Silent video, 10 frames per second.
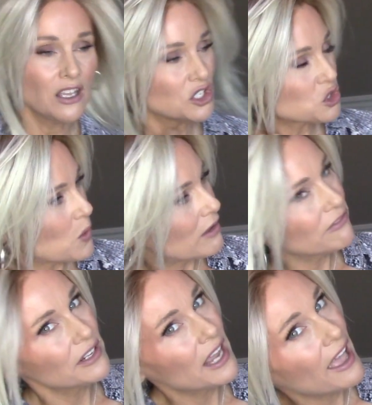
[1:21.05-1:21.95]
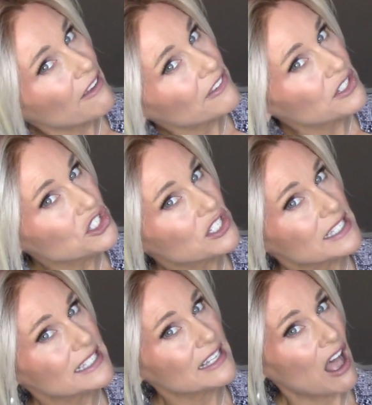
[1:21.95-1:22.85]
12 and a half
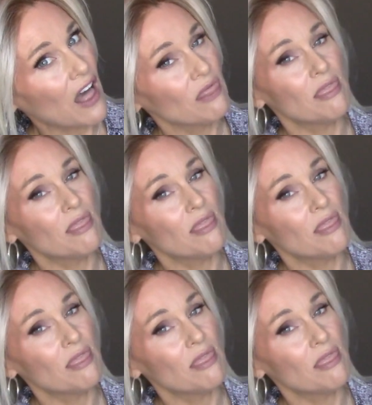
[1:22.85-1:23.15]
inches on the